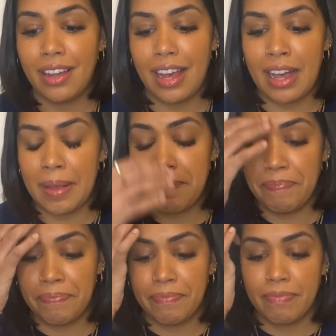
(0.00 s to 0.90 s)

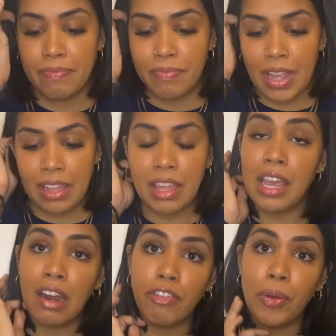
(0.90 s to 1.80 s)
I think
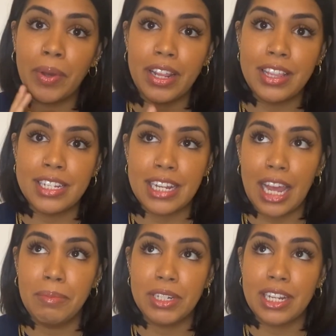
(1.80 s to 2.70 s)
everyone at this
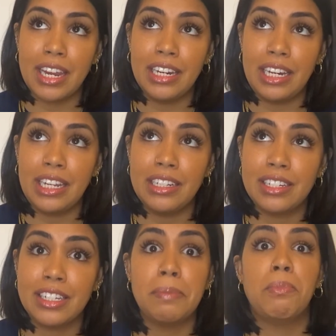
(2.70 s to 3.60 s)
time just kind of needs
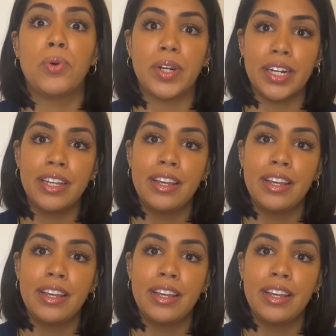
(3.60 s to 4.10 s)
support,